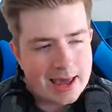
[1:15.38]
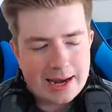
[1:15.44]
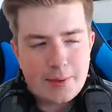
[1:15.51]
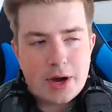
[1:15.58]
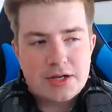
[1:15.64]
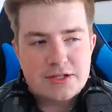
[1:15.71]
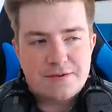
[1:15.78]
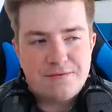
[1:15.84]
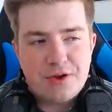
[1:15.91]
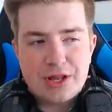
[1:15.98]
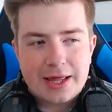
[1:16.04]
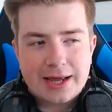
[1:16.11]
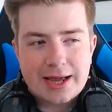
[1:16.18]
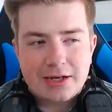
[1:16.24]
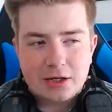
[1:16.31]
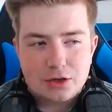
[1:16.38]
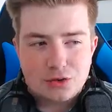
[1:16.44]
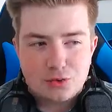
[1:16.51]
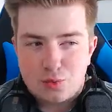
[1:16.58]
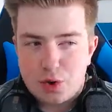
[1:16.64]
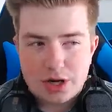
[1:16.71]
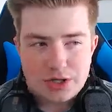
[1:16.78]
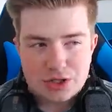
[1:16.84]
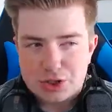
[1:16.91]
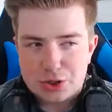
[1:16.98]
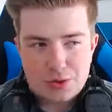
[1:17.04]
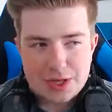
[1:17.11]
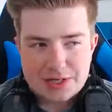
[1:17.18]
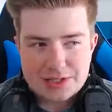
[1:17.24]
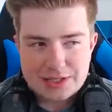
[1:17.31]
I honestly feel like I can just rush through
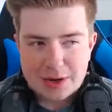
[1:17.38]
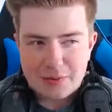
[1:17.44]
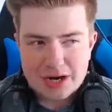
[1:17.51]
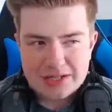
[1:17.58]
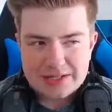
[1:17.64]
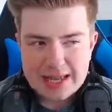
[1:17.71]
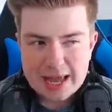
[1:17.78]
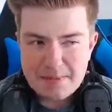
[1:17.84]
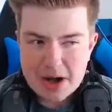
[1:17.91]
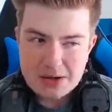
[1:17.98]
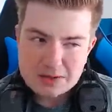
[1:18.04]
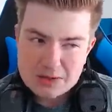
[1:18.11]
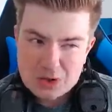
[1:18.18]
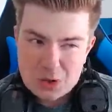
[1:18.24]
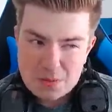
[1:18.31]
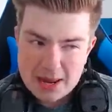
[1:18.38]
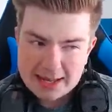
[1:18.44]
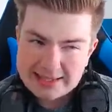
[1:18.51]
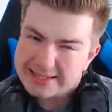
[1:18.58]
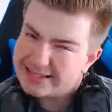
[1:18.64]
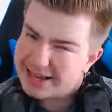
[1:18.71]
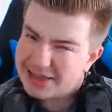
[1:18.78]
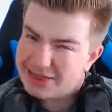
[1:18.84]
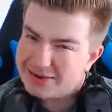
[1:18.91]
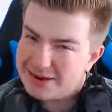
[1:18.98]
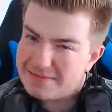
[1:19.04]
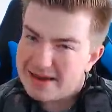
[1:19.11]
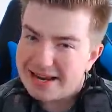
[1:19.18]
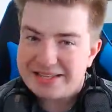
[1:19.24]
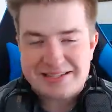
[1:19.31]
this, and I want to say about 2 minutes, 3
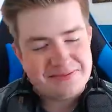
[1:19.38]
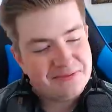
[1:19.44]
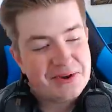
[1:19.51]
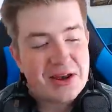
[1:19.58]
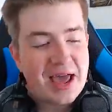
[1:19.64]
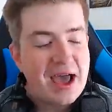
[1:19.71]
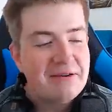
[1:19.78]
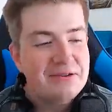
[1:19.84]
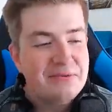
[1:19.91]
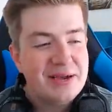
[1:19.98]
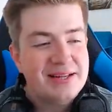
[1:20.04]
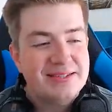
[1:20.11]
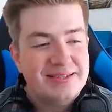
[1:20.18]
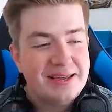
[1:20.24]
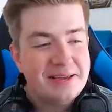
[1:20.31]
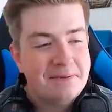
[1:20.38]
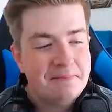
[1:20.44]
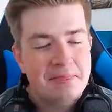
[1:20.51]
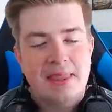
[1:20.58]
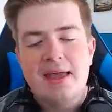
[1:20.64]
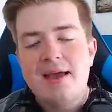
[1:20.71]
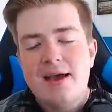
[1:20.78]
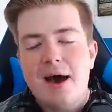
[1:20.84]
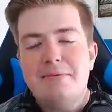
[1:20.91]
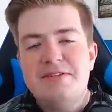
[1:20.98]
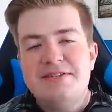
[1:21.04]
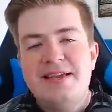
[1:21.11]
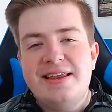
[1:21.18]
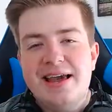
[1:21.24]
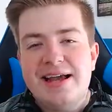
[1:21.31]
minutes. We're going to have to wait and see.
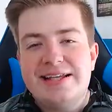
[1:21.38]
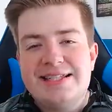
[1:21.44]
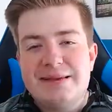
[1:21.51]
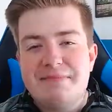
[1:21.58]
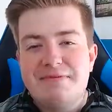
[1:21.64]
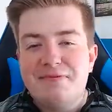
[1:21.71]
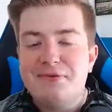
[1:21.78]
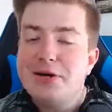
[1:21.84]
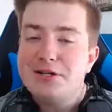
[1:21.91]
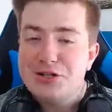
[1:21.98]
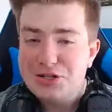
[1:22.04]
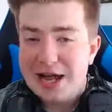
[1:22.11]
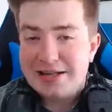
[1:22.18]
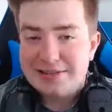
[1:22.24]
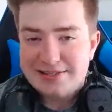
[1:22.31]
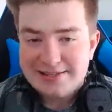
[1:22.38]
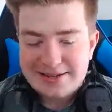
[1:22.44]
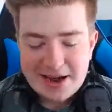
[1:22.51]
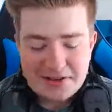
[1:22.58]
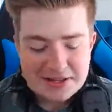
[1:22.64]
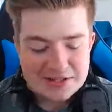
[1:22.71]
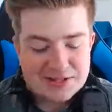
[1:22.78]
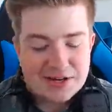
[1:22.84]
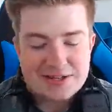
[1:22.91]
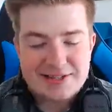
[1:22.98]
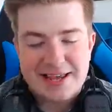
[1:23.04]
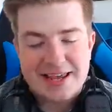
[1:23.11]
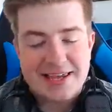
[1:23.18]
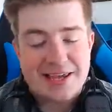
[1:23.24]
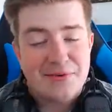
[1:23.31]
Obviously, like I said before, chances are this is going to
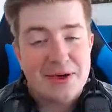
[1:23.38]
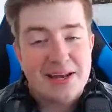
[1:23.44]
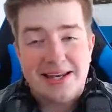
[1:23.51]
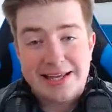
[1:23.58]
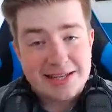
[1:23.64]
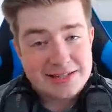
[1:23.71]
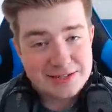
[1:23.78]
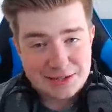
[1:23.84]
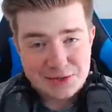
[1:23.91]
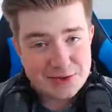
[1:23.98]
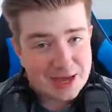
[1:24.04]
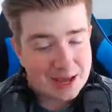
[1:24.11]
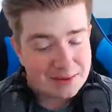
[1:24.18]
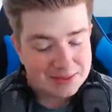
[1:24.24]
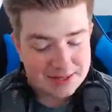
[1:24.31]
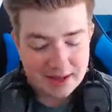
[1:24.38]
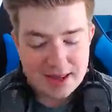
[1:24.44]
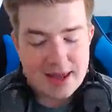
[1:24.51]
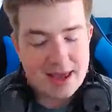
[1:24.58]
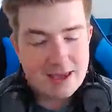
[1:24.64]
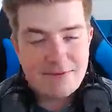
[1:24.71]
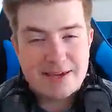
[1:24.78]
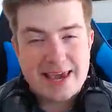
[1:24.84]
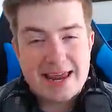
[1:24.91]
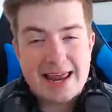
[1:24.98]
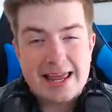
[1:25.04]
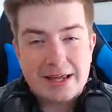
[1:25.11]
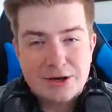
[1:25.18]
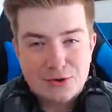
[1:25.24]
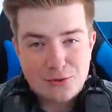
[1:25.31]
take you at least 2 games. If you get
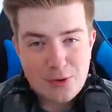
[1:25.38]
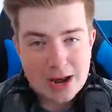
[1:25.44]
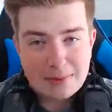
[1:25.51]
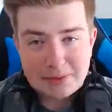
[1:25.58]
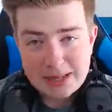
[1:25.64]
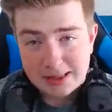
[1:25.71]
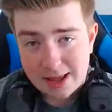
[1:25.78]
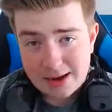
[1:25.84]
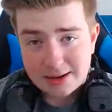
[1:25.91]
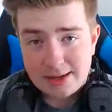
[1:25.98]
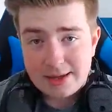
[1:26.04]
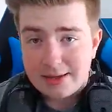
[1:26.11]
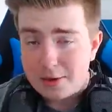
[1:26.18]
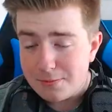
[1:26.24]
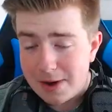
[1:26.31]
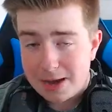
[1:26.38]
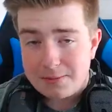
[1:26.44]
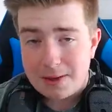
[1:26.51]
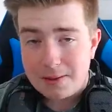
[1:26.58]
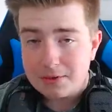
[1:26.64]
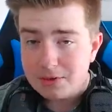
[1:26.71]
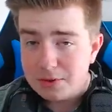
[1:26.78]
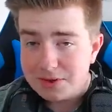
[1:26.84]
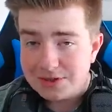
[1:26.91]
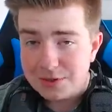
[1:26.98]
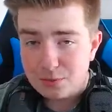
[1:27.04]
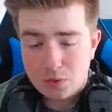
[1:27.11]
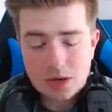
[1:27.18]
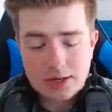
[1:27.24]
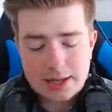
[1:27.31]
incredibly lucky, you might be able to do this
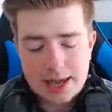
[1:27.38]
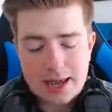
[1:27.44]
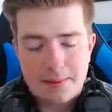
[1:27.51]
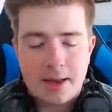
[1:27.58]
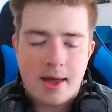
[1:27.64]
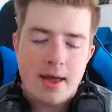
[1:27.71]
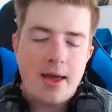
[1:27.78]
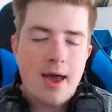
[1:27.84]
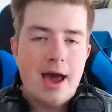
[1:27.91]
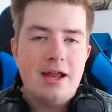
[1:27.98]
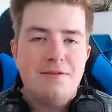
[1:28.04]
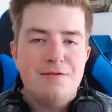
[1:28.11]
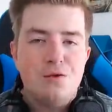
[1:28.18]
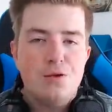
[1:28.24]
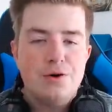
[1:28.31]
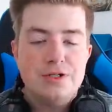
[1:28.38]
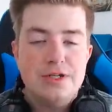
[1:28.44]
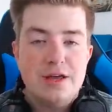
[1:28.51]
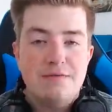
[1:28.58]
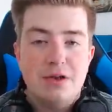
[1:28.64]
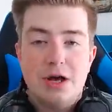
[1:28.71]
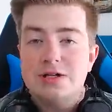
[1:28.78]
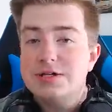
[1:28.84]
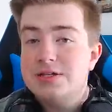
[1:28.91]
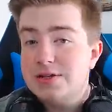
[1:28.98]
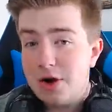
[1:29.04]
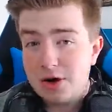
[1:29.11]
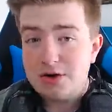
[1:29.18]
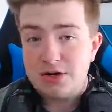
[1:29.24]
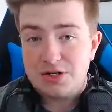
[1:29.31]
in 1 game. And of course, if luck's
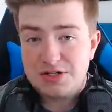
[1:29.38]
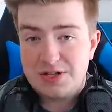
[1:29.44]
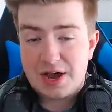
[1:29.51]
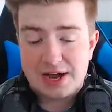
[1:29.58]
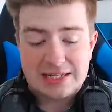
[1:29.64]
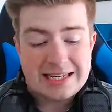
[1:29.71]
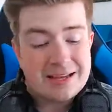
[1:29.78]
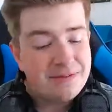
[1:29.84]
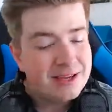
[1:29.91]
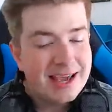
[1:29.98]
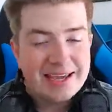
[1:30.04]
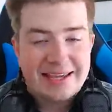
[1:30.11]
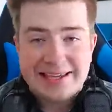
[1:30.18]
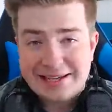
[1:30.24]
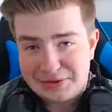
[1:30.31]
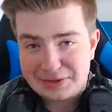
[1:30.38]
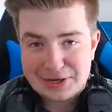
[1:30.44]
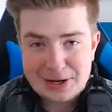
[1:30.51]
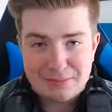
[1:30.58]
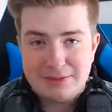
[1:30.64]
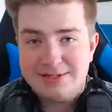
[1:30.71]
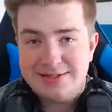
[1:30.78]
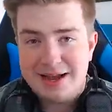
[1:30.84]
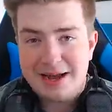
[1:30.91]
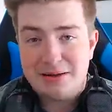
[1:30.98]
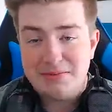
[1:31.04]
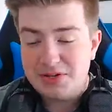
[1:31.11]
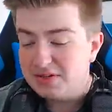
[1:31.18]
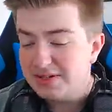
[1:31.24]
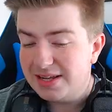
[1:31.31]
not on your side, if you get killed a couple of
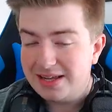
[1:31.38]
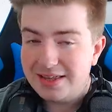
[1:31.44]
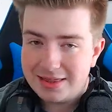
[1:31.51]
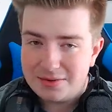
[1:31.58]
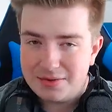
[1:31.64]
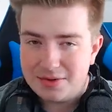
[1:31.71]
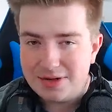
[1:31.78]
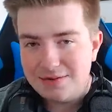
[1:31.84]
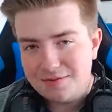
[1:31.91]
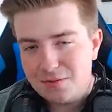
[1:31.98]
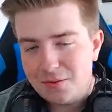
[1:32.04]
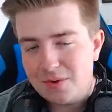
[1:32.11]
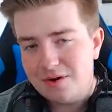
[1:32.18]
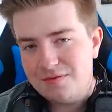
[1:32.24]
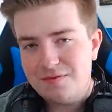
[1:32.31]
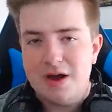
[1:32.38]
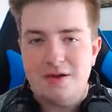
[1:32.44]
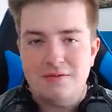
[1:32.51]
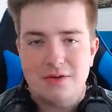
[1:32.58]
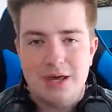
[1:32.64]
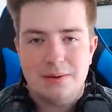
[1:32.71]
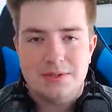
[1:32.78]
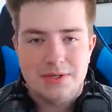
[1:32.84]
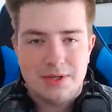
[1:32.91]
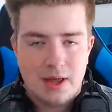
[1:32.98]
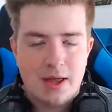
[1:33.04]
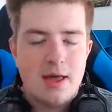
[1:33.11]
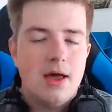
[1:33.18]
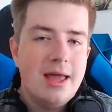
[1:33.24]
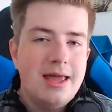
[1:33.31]
times, it'll take 3, 4, 5 games.
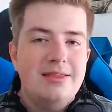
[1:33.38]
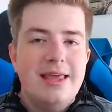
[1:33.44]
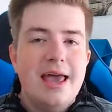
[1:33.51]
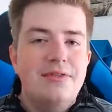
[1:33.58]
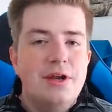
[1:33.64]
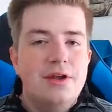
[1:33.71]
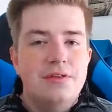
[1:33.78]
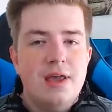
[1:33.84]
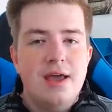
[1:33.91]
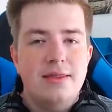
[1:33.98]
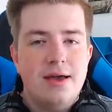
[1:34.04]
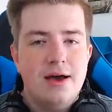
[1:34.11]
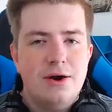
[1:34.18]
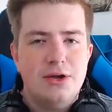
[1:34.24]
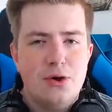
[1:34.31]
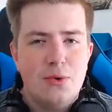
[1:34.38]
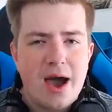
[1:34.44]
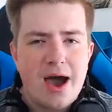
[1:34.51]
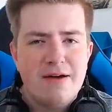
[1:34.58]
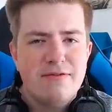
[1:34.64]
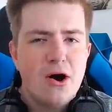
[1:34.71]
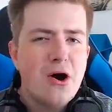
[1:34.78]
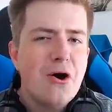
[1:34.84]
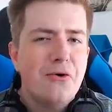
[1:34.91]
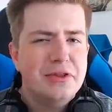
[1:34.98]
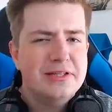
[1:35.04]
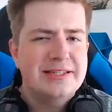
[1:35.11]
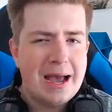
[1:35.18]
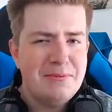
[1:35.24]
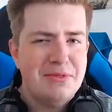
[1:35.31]
At the end of the day, though, you have all the
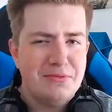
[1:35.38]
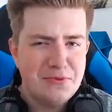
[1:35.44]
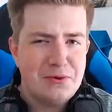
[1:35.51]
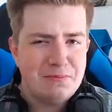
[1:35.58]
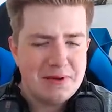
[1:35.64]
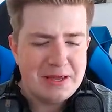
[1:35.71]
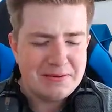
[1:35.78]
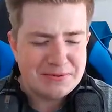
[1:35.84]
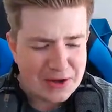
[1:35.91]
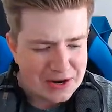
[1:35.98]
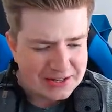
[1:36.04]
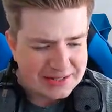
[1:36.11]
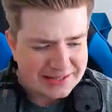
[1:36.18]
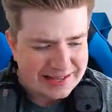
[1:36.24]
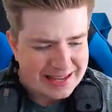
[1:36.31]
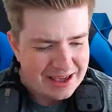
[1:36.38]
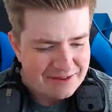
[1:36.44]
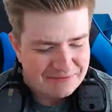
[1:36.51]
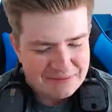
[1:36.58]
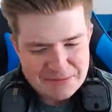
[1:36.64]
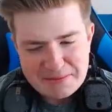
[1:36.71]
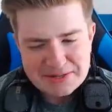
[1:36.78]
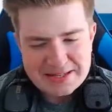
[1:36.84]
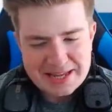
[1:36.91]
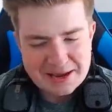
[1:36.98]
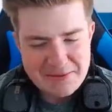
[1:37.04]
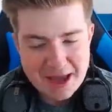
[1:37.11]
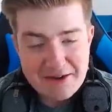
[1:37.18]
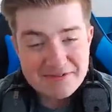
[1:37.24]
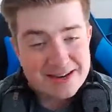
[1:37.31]
time to both, peeps. Honestly, if I'm not mistaken,
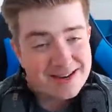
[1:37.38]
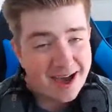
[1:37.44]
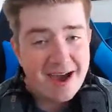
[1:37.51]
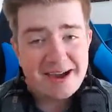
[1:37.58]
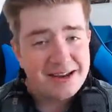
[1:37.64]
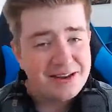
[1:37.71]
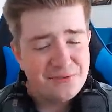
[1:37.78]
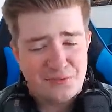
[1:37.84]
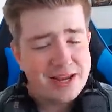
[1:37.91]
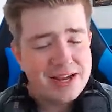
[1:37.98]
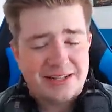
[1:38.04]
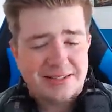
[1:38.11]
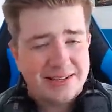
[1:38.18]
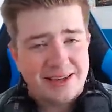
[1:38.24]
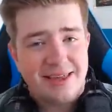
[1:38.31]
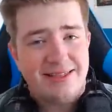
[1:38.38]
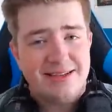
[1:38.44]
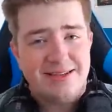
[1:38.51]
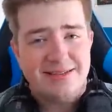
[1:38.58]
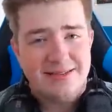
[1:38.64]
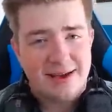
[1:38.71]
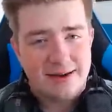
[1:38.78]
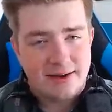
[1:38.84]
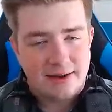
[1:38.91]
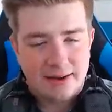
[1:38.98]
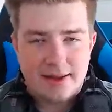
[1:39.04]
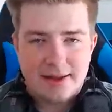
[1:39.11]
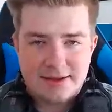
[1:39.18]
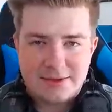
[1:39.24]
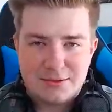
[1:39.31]
we have 9 weeks to get this done.
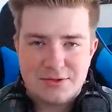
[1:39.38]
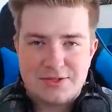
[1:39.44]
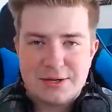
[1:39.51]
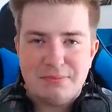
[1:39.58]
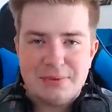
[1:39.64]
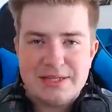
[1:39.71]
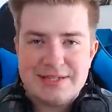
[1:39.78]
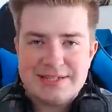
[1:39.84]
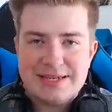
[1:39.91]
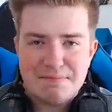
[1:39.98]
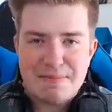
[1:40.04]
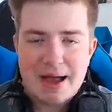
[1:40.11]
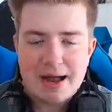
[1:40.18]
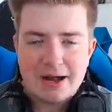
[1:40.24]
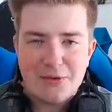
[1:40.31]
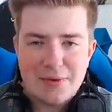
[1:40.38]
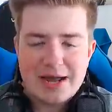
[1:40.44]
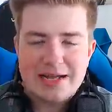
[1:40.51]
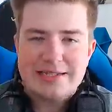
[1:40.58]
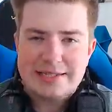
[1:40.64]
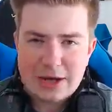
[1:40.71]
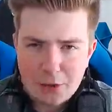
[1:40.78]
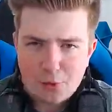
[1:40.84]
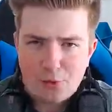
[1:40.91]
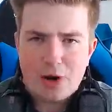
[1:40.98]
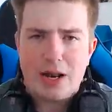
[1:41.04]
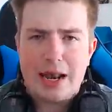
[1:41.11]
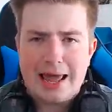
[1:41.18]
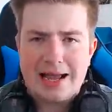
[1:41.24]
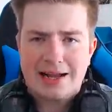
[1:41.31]
So simply sit back, alright,
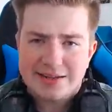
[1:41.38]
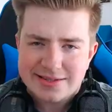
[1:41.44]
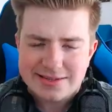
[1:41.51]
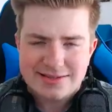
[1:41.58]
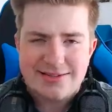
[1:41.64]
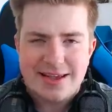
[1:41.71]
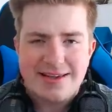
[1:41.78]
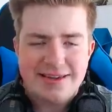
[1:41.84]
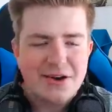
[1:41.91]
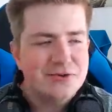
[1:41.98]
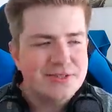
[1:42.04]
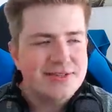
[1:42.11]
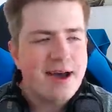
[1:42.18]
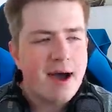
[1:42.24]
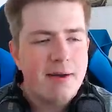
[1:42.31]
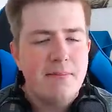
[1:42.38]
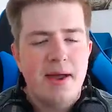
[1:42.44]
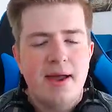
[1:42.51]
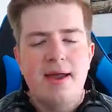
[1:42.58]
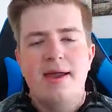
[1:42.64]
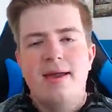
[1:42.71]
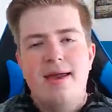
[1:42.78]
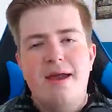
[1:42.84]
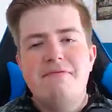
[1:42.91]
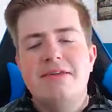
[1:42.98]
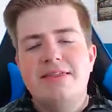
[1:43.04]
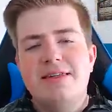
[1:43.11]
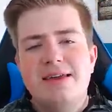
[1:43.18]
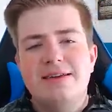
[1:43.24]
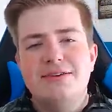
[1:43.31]
relax, take your time.
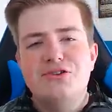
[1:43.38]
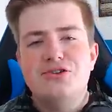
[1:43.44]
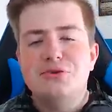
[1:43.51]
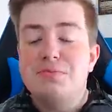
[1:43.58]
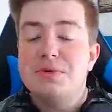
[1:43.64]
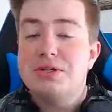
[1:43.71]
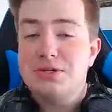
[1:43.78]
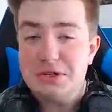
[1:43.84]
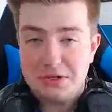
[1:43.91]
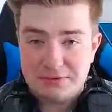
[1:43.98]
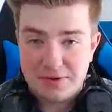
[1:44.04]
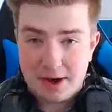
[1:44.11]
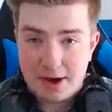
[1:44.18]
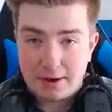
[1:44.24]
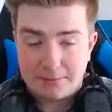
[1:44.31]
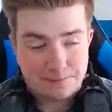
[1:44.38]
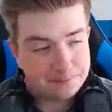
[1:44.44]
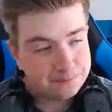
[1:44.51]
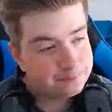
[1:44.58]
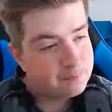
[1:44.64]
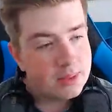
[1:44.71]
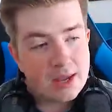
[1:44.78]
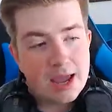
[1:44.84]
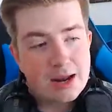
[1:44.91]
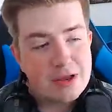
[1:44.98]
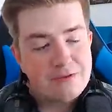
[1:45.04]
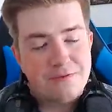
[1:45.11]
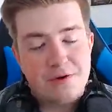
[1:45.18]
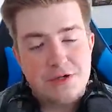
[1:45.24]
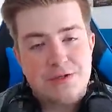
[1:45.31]
Everything should be just fine.
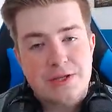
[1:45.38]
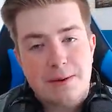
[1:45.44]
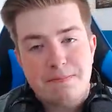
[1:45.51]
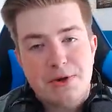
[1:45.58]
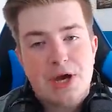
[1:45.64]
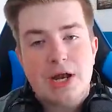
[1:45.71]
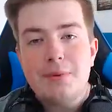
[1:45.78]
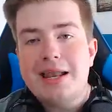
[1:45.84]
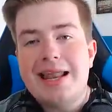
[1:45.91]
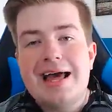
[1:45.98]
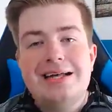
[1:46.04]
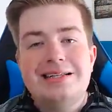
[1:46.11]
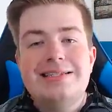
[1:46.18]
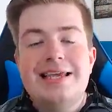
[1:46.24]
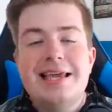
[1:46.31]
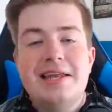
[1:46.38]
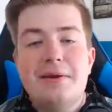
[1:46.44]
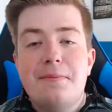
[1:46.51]
Anyway, first up, you're going to want to land in